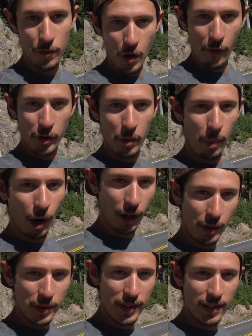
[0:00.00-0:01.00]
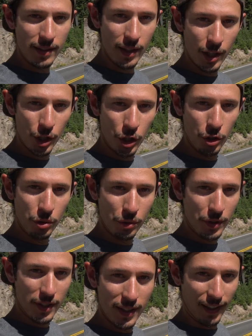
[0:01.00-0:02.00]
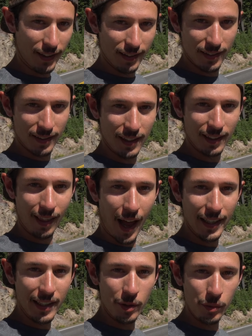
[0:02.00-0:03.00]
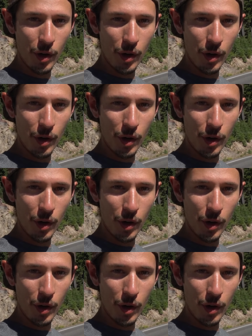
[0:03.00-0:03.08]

If you're ever in a park with these huge sticks lining the